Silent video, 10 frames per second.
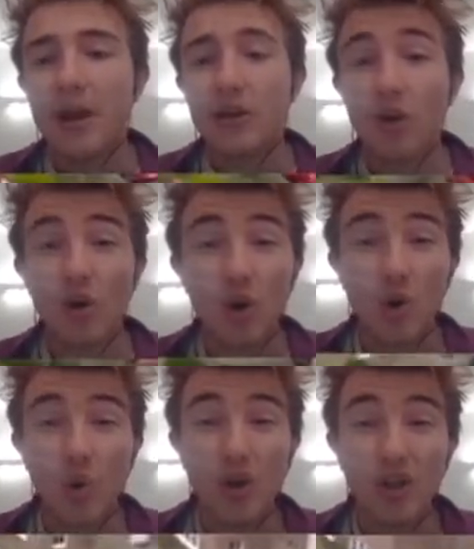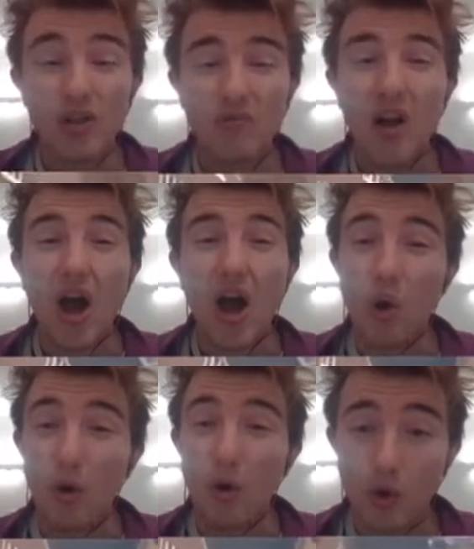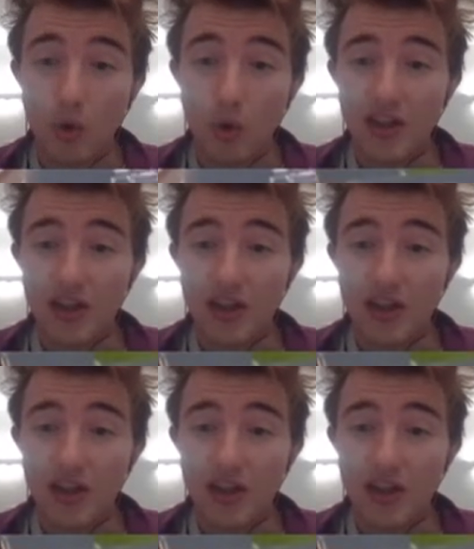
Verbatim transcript: It's a lot of corners in